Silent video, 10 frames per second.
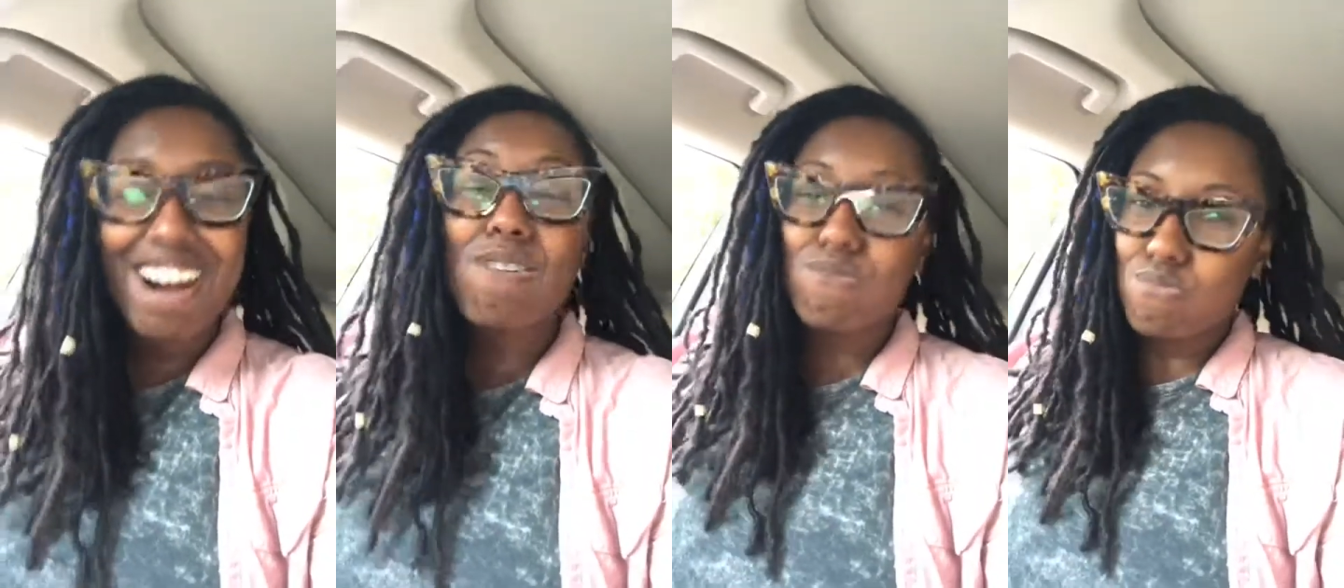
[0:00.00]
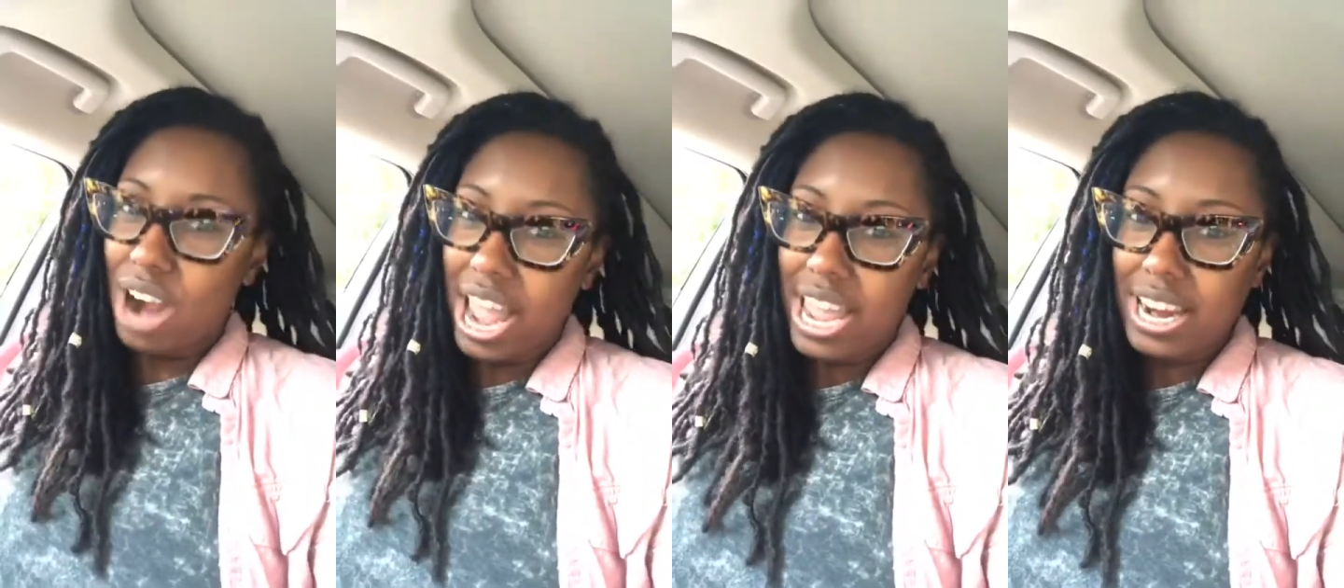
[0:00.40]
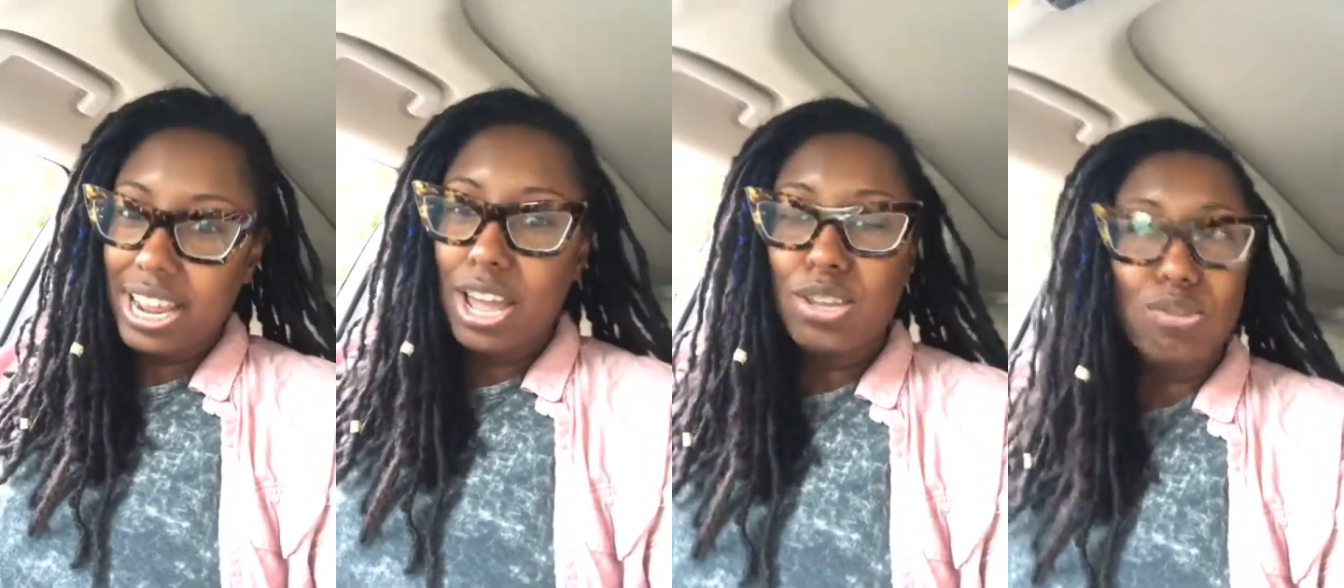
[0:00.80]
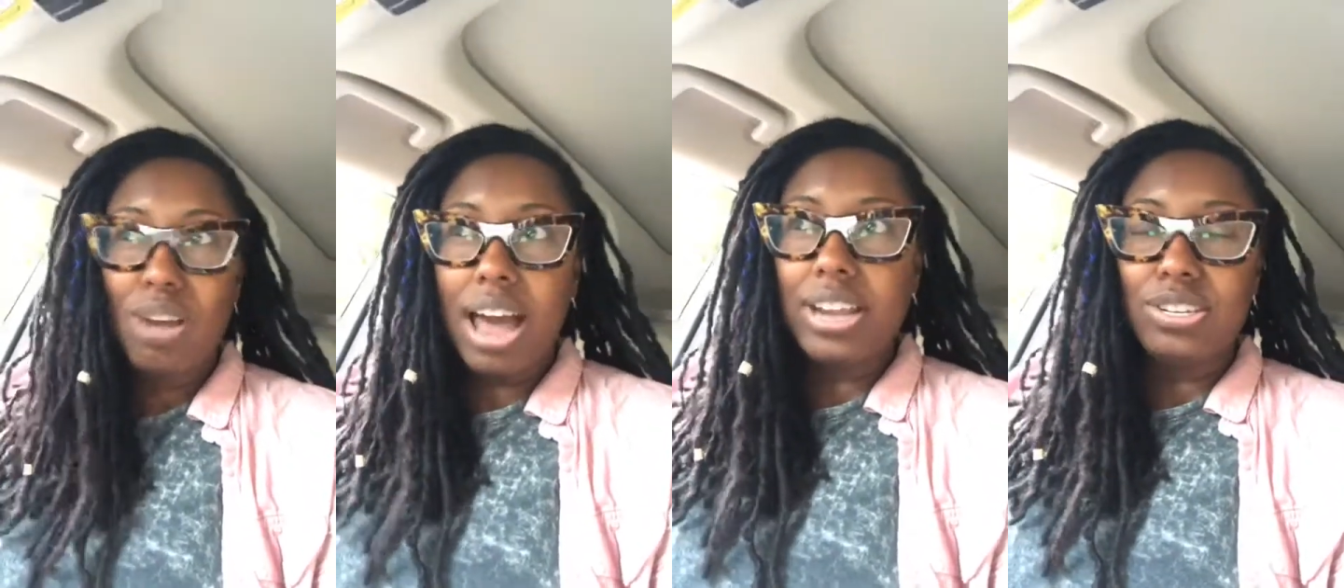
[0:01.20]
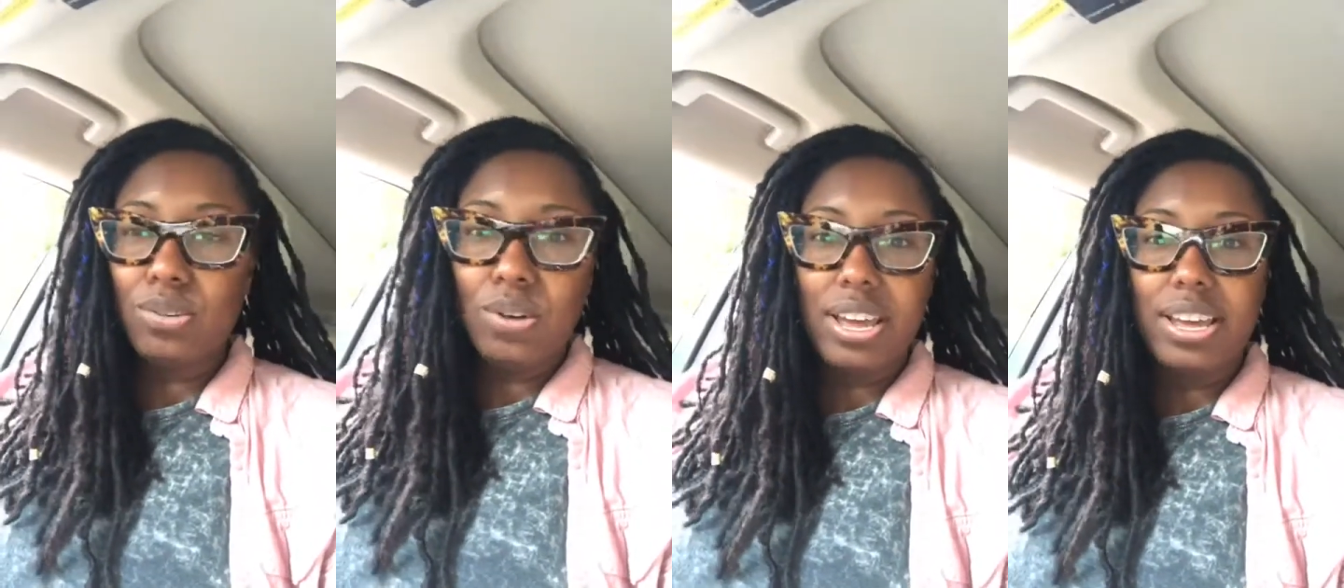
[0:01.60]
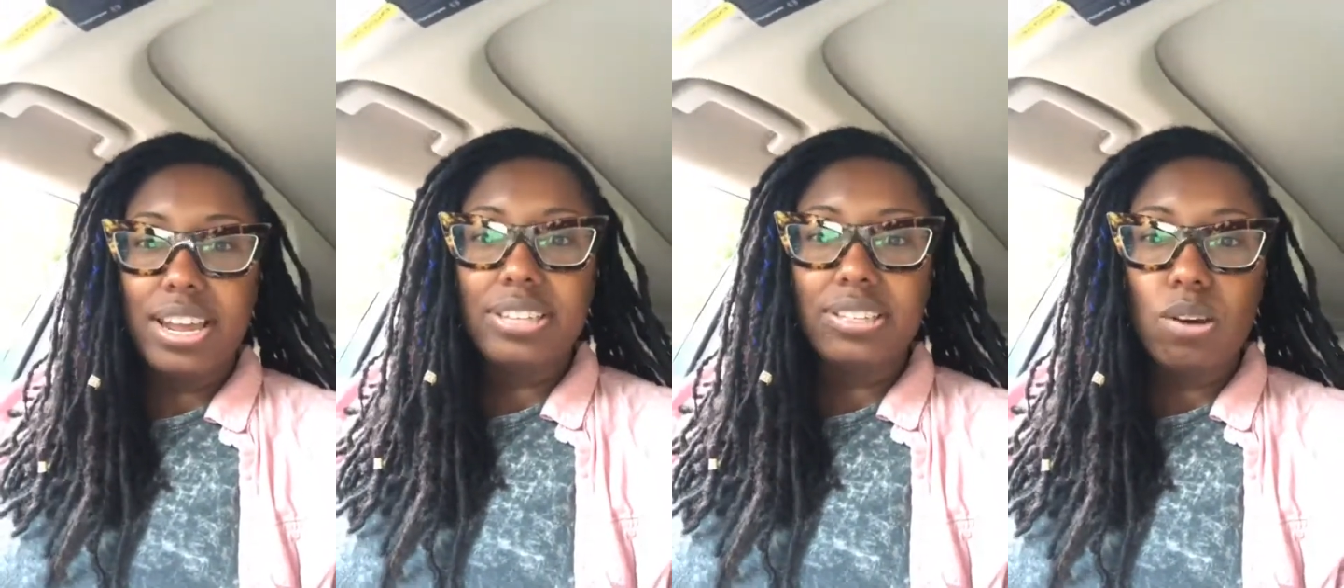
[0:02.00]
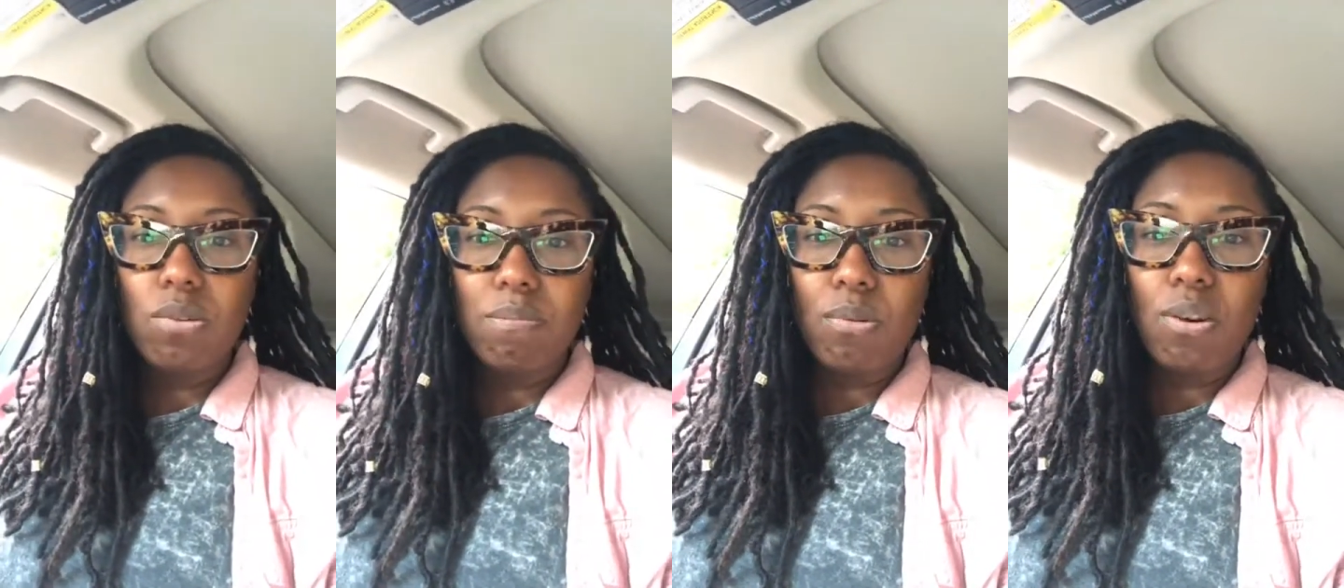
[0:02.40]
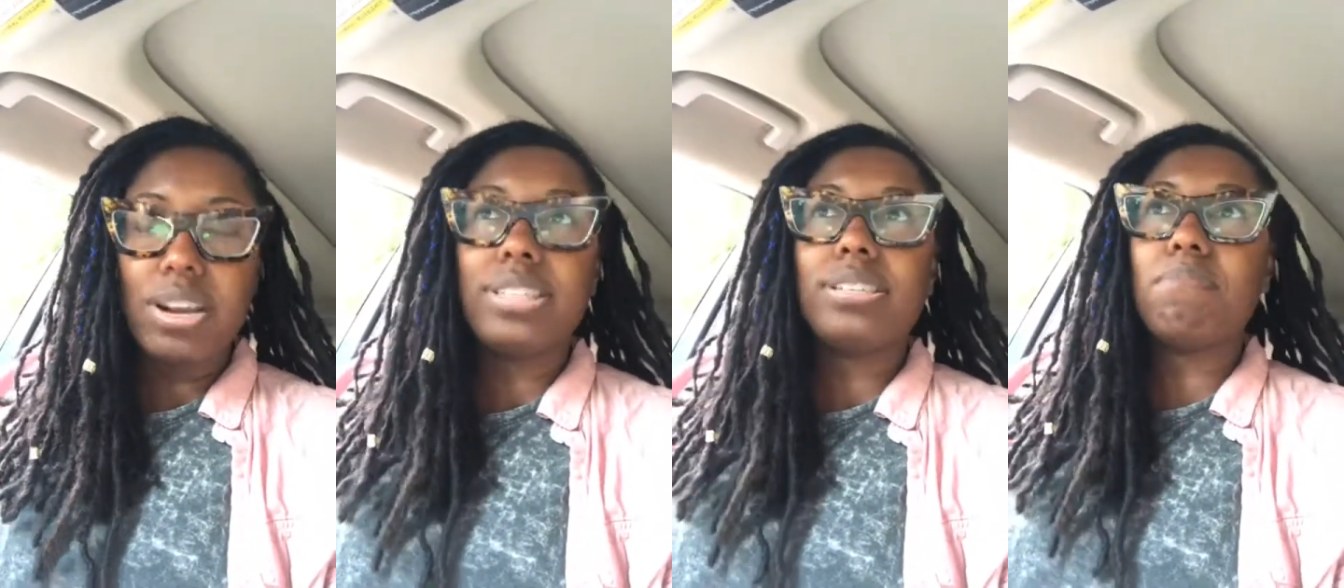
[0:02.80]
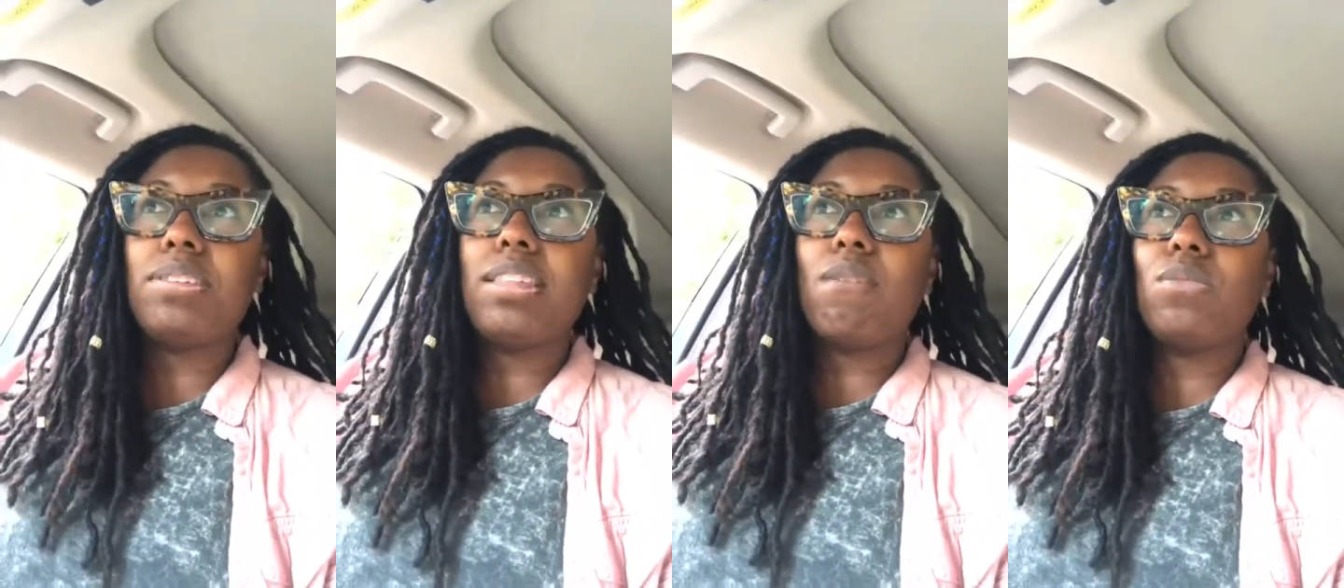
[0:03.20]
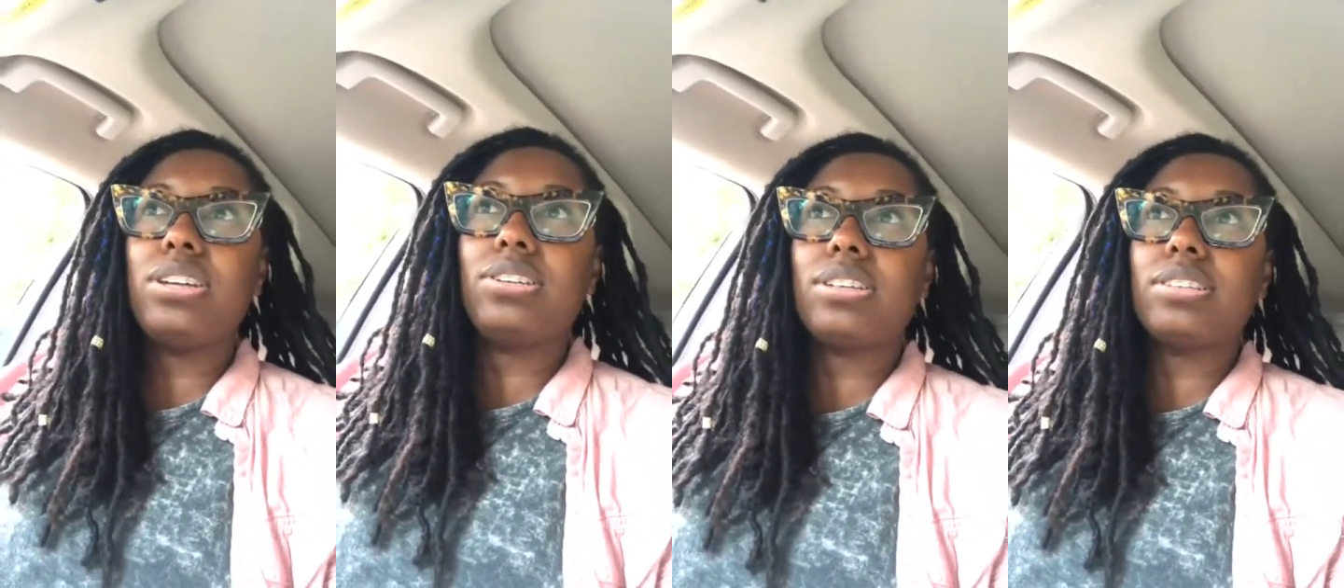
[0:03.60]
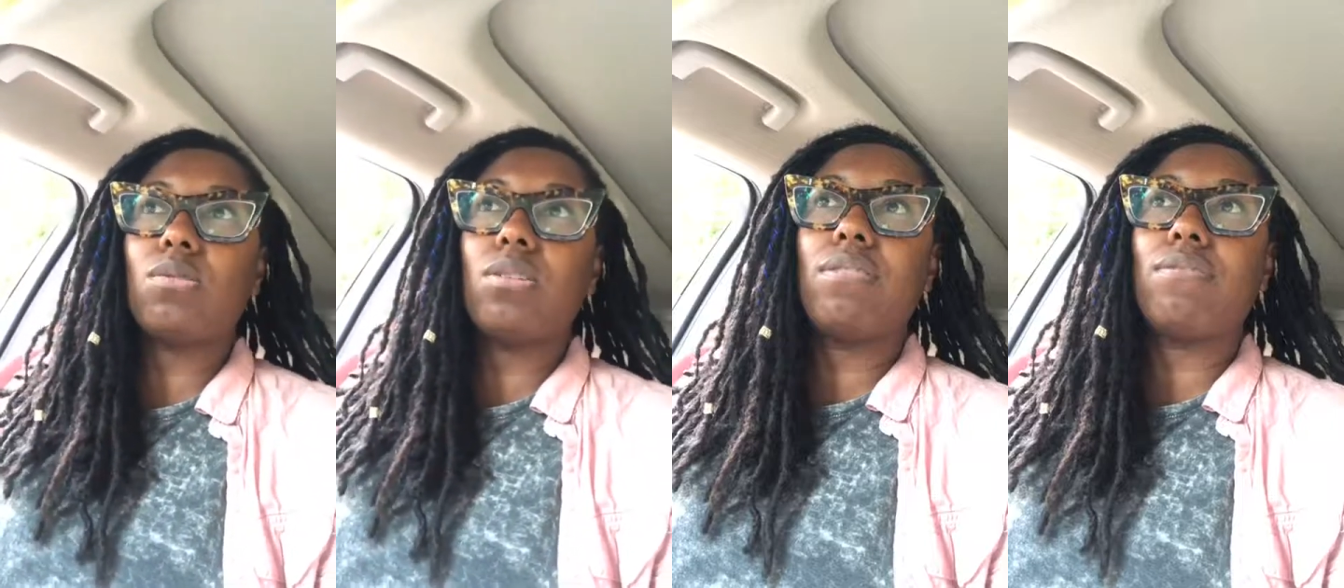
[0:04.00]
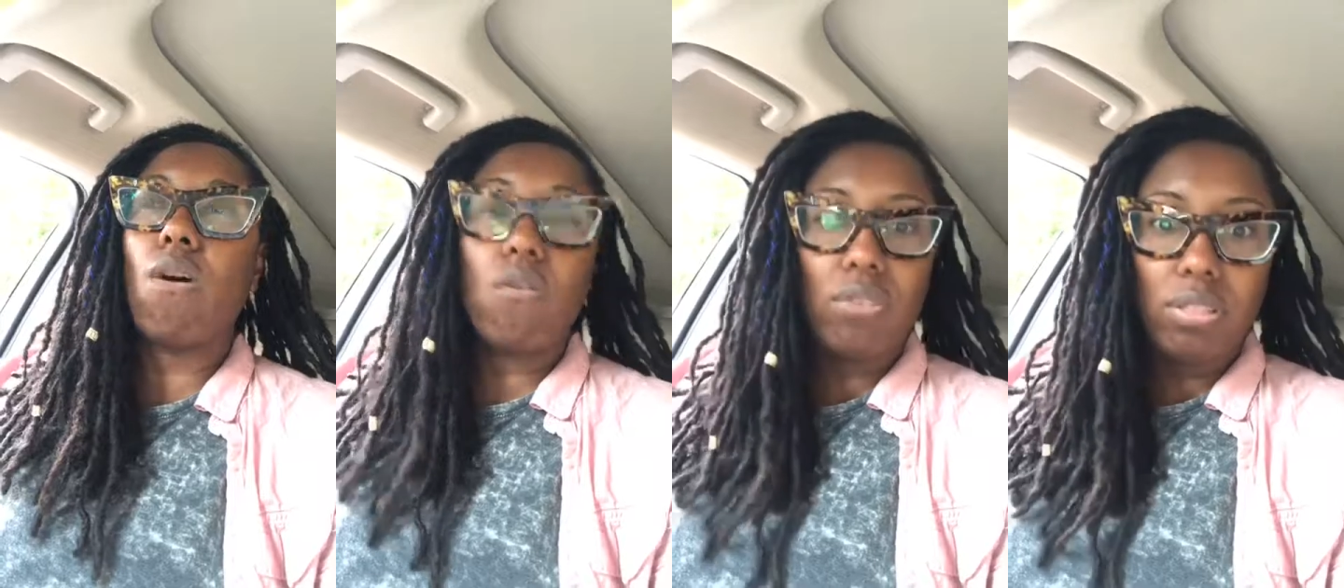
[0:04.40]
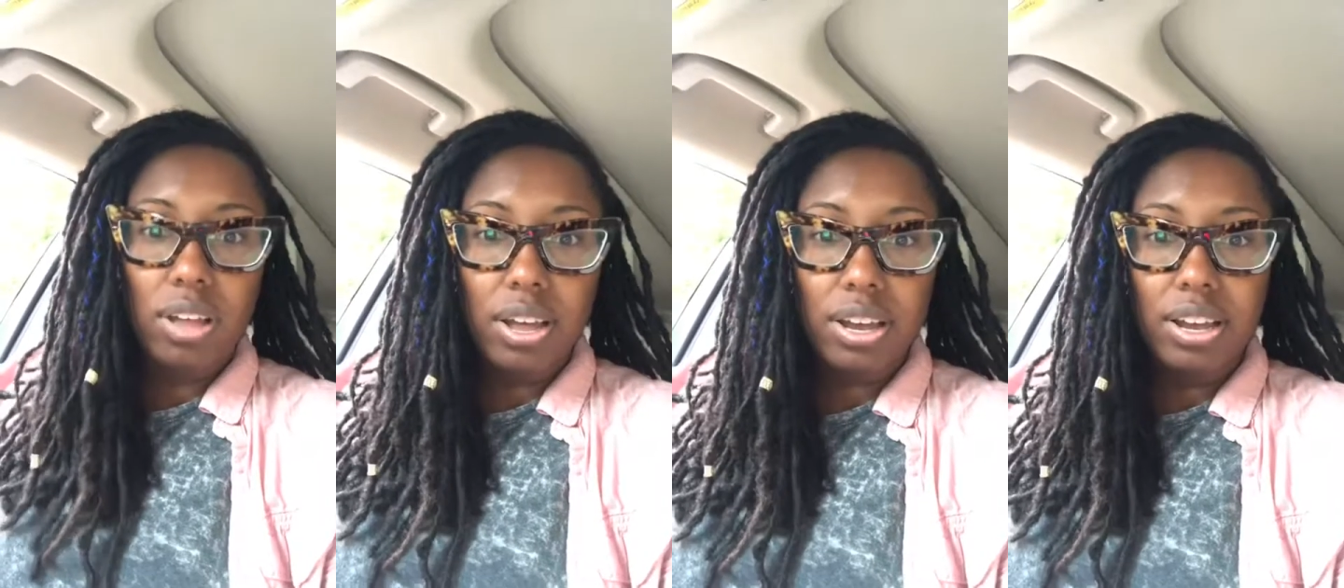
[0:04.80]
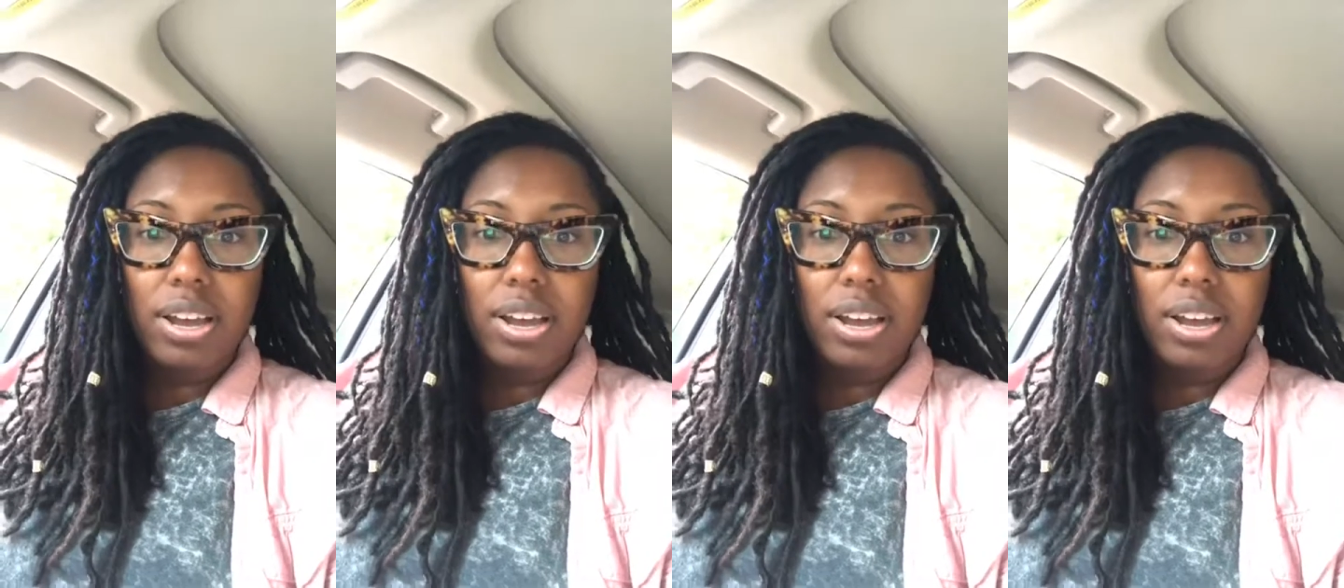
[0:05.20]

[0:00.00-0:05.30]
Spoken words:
Right? You got to do it. It's so important. It's something that we just sort of overlook.